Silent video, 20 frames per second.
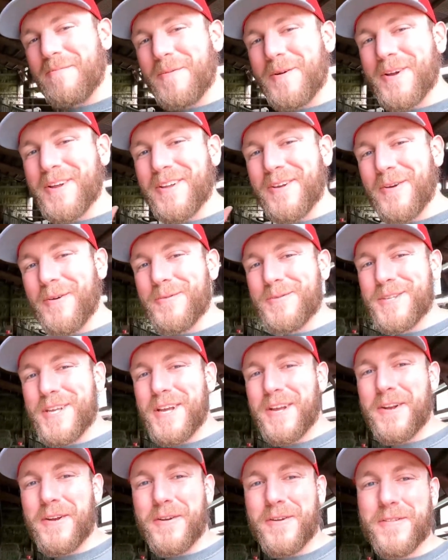then we're gonna go
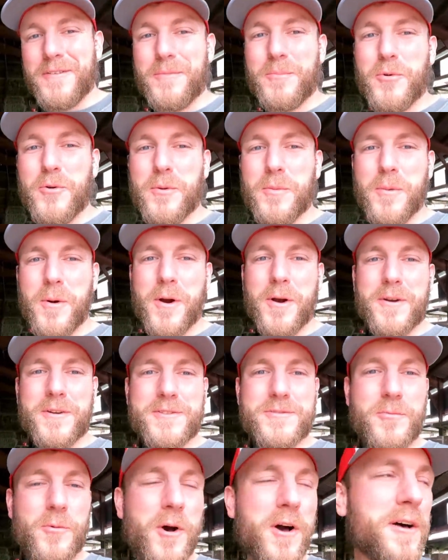take care of the bull barn
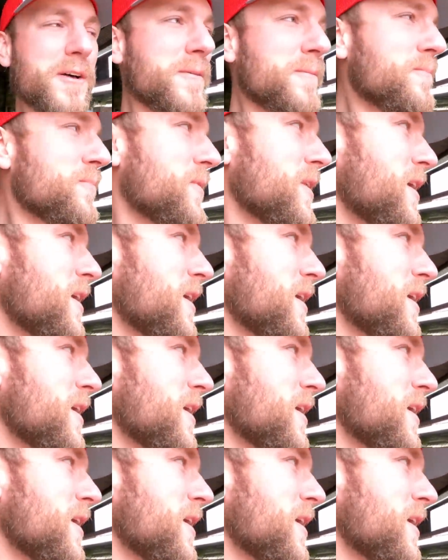as well.